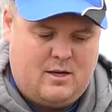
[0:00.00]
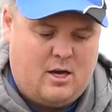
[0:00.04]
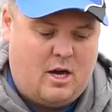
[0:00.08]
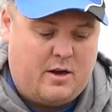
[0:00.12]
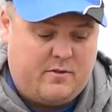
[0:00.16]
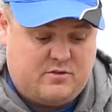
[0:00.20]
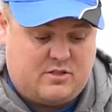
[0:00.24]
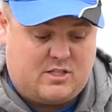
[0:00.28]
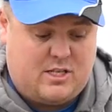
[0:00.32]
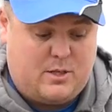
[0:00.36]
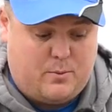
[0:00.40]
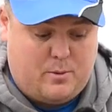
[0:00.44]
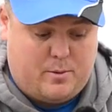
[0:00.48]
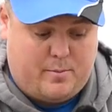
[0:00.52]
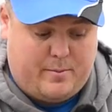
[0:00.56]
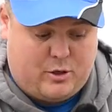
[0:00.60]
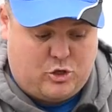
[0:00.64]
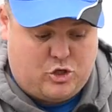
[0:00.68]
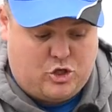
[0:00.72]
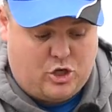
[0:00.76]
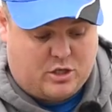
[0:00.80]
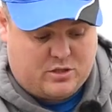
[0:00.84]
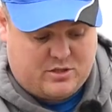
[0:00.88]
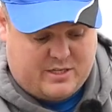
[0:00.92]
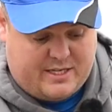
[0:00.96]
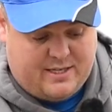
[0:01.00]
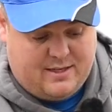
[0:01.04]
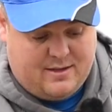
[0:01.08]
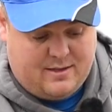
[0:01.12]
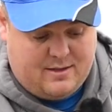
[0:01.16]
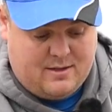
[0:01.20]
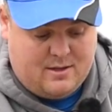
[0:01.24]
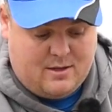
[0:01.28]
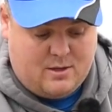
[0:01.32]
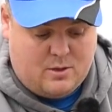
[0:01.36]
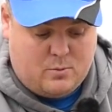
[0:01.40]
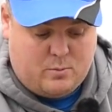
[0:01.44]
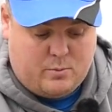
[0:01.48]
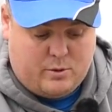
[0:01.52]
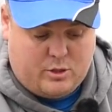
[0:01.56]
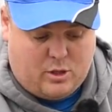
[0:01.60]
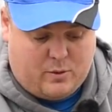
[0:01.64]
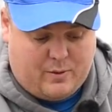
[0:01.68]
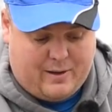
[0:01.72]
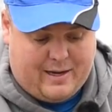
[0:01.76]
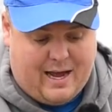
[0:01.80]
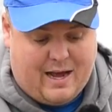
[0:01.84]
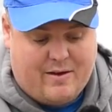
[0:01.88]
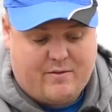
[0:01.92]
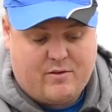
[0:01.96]
Obviously with my shotting, with
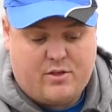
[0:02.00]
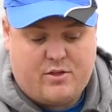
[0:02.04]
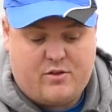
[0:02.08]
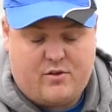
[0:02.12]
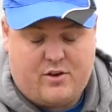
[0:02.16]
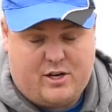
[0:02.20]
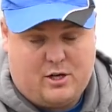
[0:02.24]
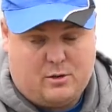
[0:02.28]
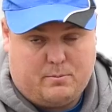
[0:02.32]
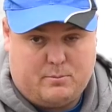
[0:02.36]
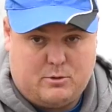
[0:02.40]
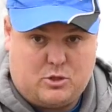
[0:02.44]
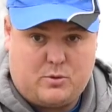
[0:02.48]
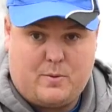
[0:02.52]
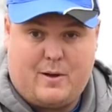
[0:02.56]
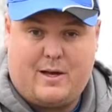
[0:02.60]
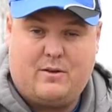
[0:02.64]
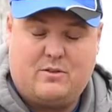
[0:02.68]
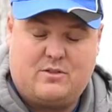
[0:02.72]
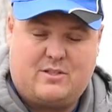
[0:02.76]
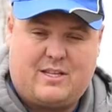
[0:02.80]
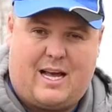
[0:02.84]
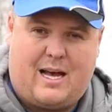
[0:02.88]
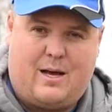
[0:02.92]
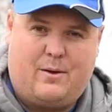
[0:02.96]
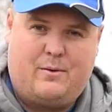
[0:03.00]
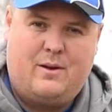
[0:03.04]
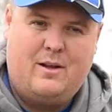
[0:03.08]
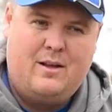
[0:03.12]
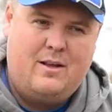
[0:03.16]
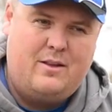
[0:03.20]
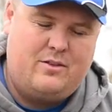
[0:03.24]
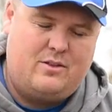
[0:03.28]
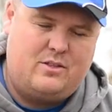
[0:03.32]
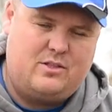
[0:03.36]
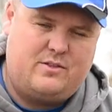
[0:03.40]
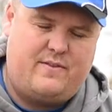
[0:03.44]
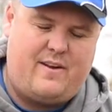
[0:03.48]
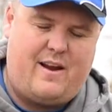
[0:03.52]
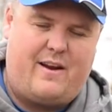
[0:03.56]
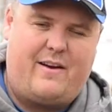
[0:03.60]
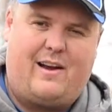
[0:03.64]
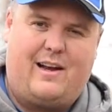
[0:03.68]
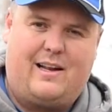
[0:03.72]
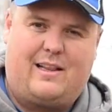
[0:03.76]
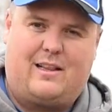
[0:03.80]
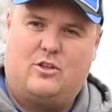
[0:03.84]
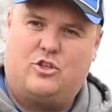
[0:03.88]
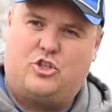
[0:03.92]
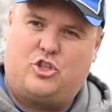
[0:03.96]
only having 3 number 12s down, there's very
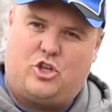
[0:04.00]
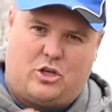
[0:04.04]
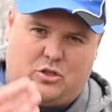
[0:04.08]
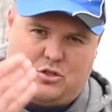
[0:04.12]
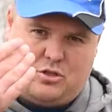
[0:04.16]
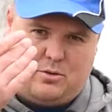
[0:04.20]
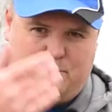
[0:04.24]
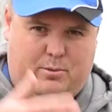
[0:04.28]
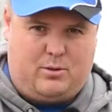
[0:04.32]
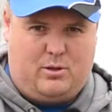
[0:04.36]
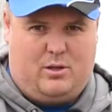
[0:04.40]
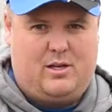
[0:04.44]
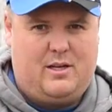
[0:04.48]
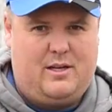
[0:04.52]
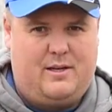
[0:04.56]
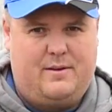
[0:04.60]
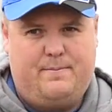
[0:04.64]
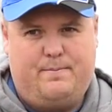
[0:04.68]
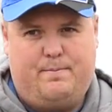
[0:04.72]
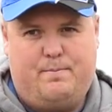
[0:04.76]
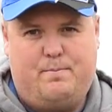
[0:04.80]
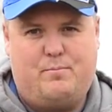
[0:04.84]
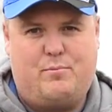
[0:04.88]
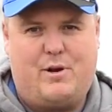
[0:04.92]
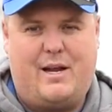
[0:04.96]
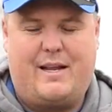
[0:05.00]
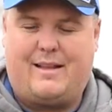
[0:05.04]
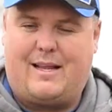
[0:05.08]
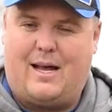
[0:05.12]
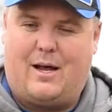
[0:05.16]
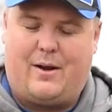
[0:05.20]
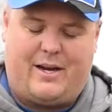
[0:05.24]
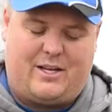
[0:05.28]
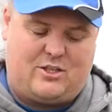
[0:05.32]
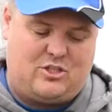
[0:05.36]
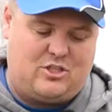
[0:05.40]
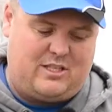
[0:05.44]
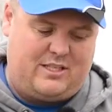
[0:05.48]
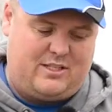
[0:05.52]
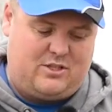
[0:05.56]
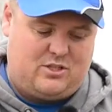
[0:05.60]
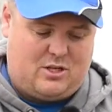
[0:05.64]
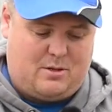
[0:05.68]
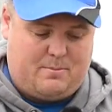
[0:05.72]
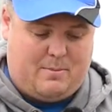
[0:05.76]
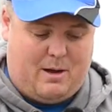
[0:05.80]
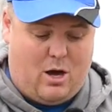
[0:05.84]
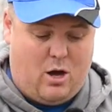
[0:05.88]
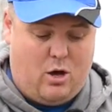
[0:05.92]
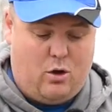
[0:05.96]
little shot to pull the bread down actually,
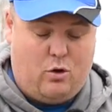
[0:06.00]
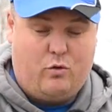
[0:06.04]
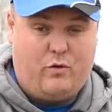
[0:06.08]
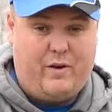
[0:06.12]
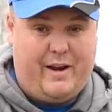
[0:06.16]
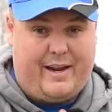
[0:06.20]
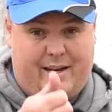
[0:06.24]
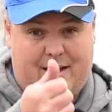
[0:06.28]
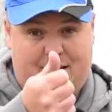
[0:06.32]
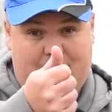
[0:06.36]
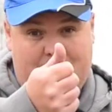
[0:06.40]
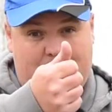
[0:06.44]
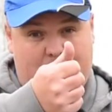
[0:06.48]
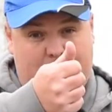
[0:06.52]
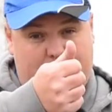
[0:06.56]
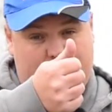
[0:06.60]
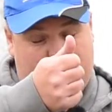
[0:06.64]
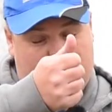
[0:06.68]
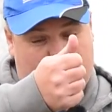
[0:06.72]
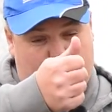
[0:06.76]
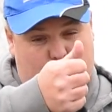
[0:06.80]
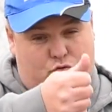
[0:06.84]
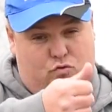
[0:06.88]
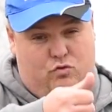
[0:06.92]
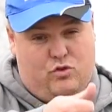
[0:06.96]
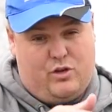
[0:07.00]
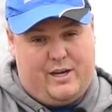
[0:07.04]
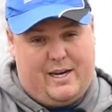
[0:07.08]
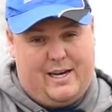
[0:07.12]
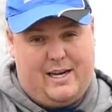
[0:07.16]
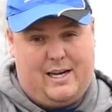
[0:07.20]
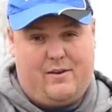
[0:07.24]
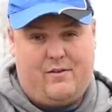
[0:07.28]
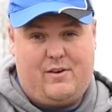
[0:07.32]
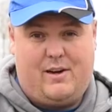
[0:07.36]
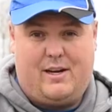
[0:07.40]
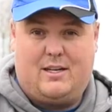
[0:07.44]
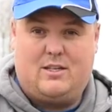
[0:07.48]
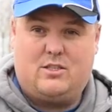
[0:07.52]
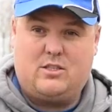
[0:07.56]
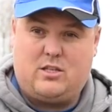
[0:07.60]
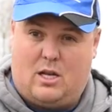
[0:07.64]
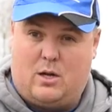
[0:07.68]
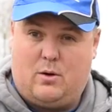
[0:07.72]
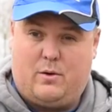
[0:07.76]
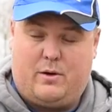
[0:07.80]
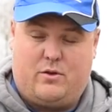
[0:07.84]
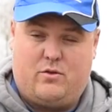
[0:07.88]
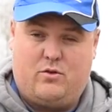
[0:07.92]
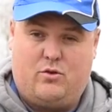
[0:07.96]
so my whole rig falls really, really
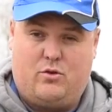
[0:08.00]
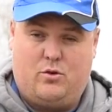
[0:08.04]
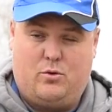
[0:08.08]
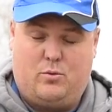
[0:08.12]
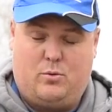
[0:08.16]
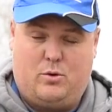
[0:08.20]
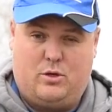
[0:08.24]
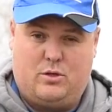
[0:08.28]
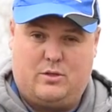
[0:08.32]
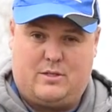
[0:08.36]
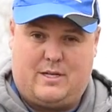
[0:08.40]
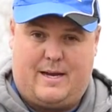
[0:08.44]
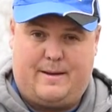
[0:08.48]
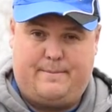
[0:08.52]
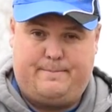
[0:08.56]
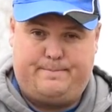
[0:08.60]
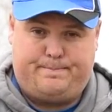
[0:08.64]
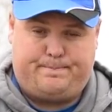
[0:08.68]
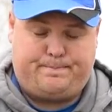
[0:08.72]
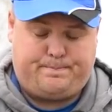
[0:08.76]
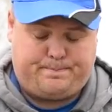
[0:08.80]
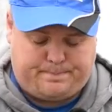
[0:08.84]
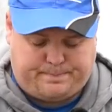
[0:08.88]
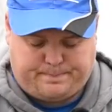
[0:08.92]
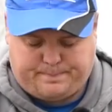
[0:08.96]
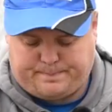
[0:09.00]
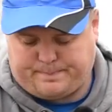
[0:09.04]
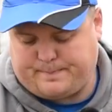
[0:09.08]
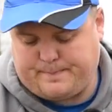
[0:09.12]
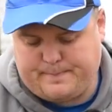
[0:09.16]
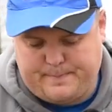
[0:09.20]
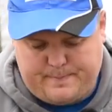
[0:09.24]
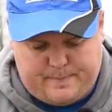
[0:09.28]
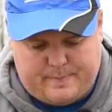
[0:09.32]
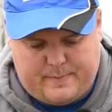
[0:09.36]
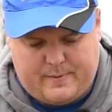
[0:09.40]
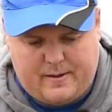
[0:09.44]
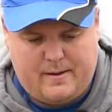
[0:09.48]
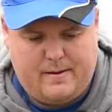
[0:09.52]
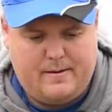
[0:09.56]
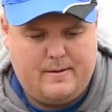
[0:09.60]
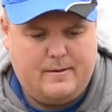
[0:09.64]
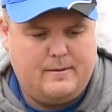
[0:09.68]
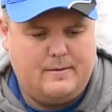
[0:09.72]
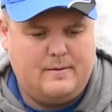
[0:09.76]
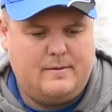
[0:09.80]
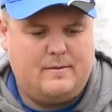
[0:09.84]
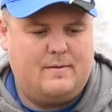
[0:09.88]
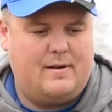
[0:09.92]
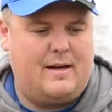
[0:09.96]
slowly through the water.
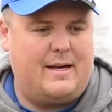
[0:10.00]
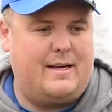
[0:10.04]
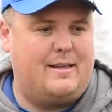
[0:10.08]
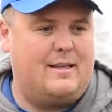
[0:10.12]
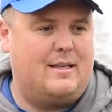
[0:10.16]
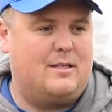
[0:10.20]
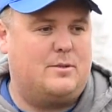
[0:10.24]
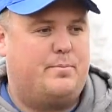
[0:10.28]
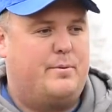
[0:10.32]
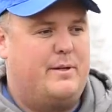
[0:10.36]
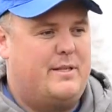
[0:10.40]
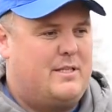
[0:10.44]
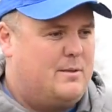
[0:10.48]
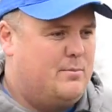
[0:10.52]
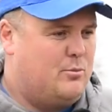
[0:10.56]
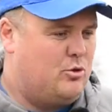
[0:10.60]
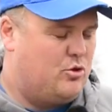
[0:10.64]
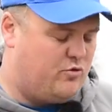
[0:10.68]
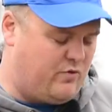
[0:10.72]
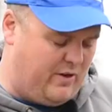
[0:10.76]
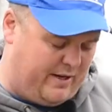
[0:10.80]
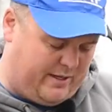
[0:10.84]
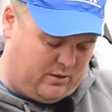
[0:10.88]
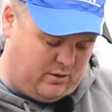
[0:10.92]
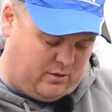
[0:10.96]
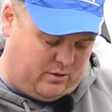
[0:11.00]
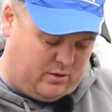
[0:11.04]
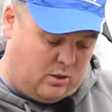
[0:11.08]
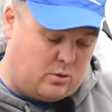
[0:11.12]
Right, that's pretty much rig done.